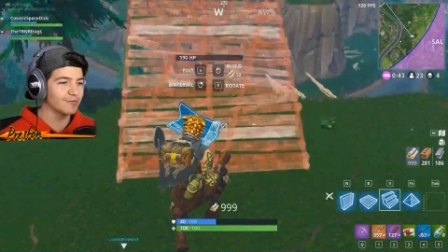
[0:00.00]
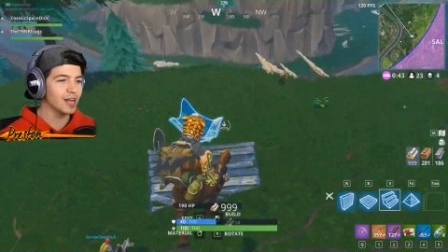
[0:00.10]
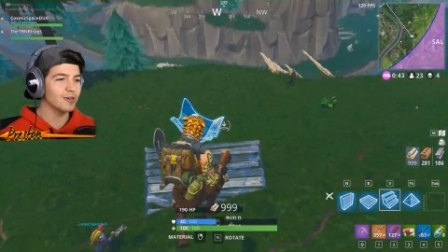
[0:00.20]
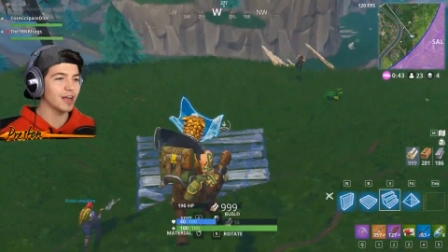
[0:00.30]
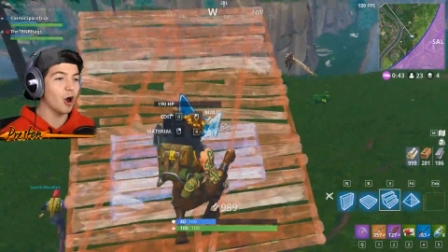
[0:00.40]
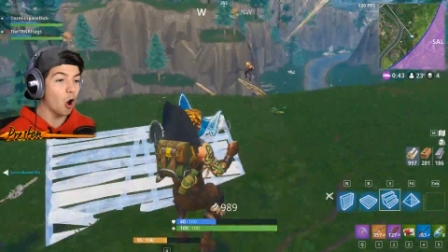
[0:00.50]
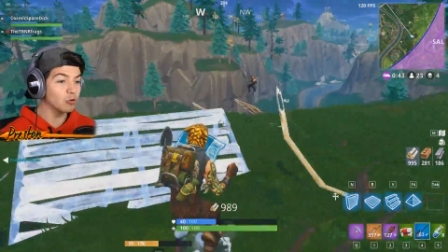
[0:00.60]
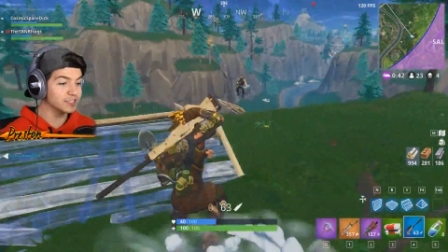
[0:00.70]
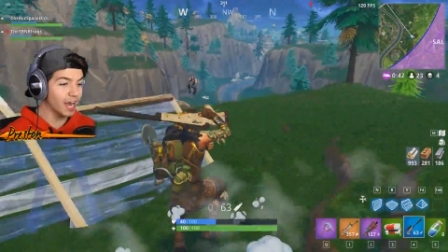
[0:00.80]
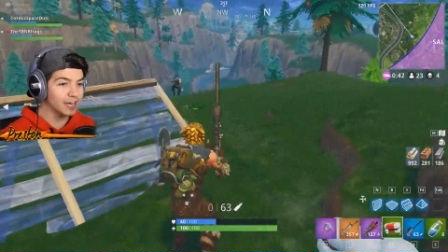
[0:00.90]
Go, go, go.
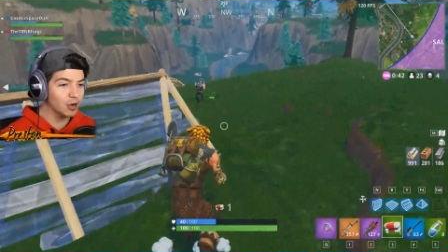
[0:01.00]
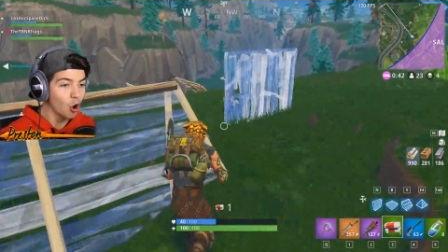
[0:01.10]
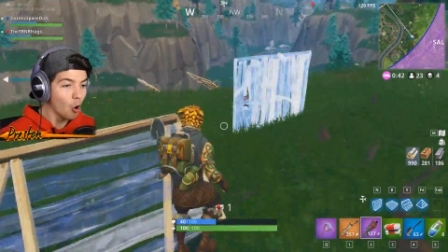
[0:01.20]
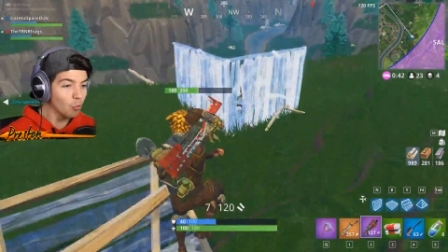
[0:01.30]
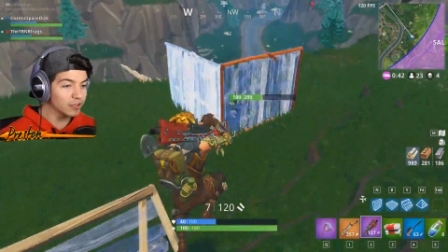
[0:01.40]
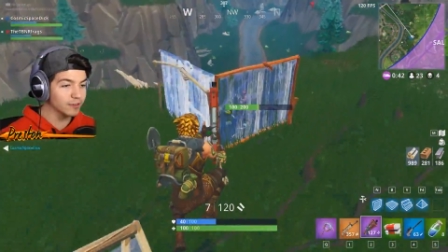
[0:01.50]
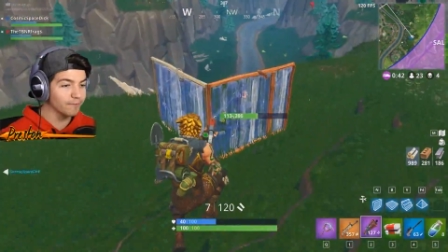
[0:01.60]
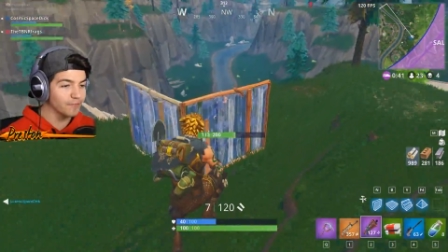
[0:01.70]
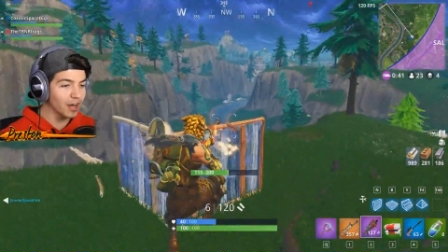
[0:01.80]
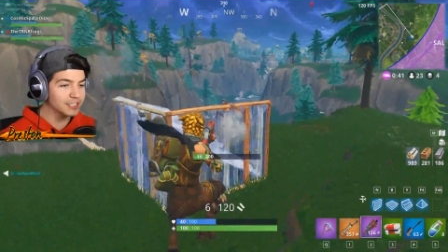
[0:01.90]
Oh, it's got him. Oh, God. What
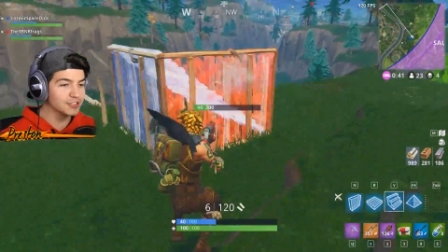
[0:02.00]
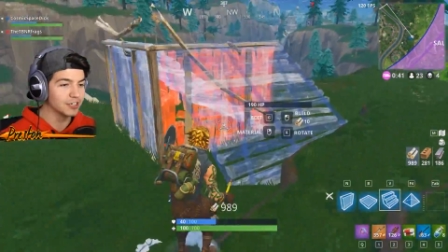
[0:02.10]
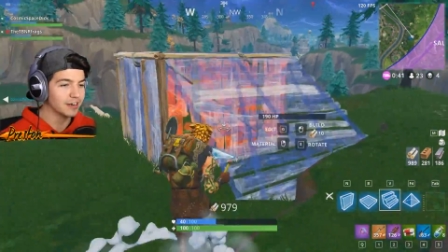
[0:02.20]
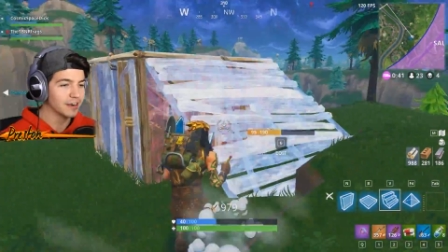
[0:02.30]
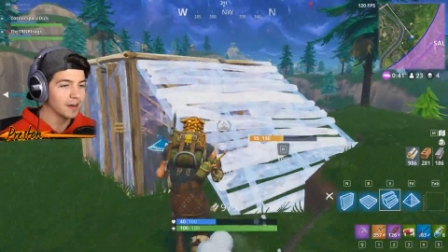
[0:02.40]
the fudge?